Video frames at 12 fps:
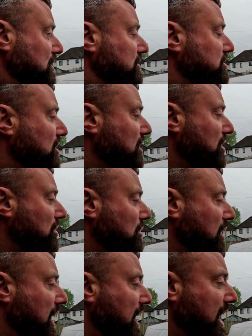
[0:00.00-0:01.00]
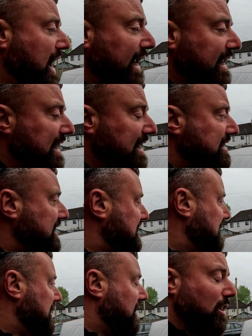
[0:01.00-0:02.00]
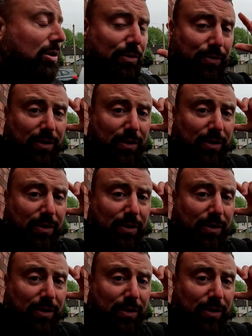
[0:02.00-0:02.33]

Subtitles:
So I needed to look